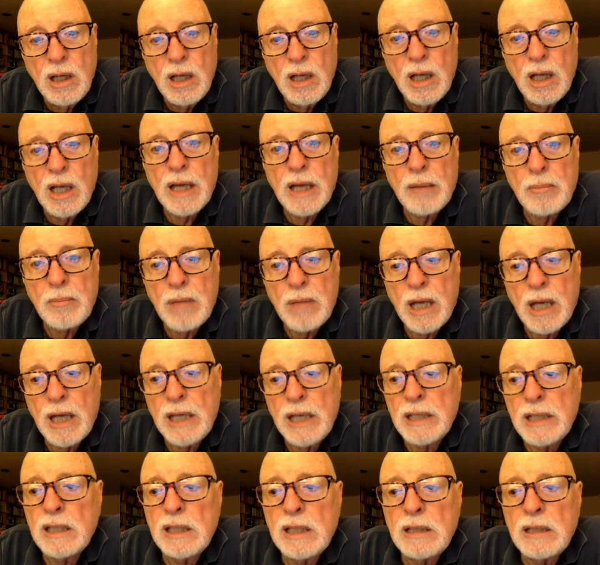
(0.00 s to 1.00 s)
them. Um,
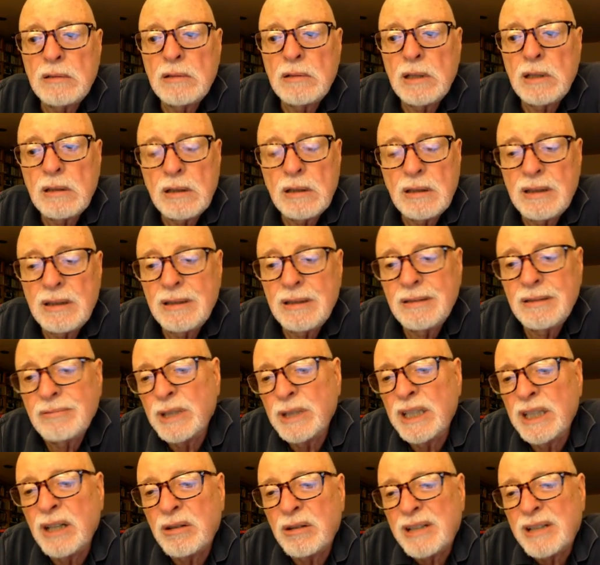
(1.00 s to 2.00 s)
and then uh,
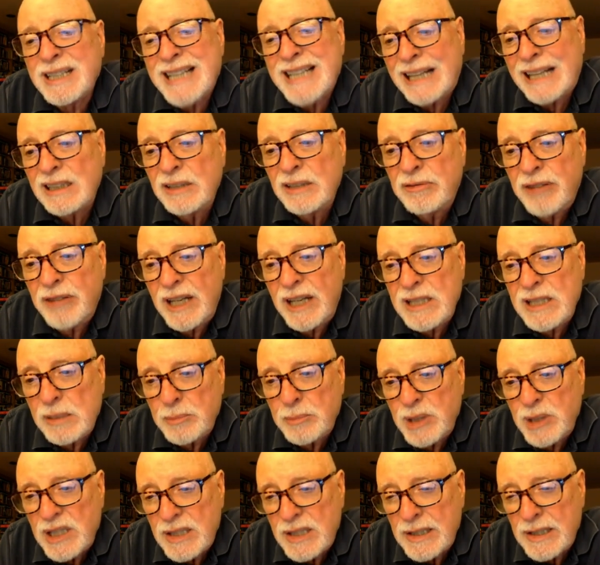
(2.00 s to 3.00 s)
we don't exactly face
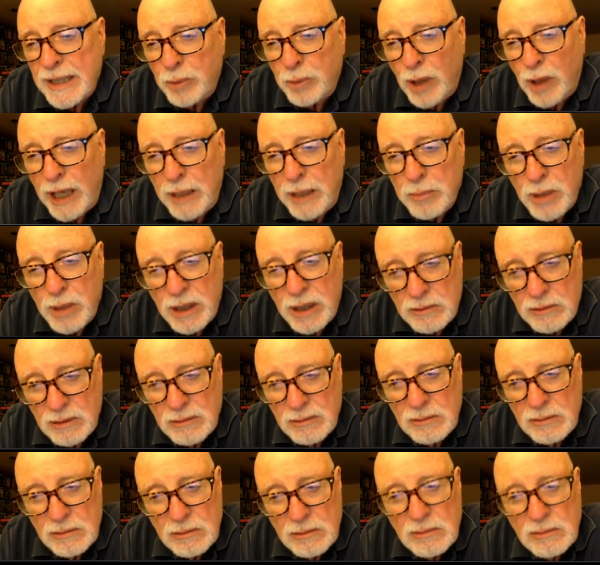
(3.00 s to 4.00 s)
them in the same way, but
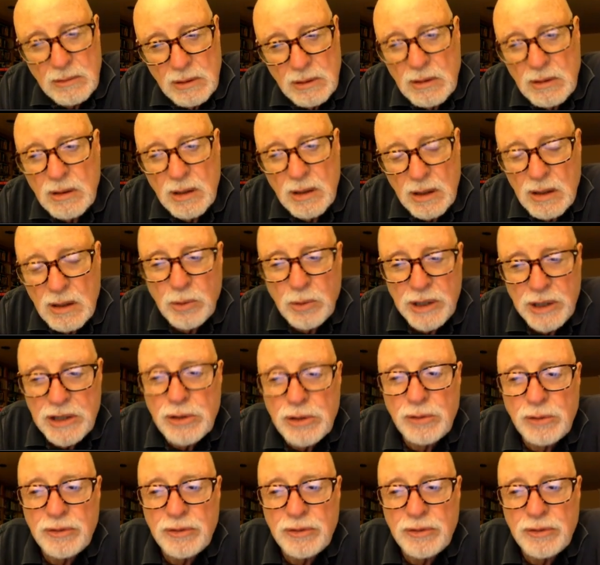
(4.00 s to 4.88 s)
we do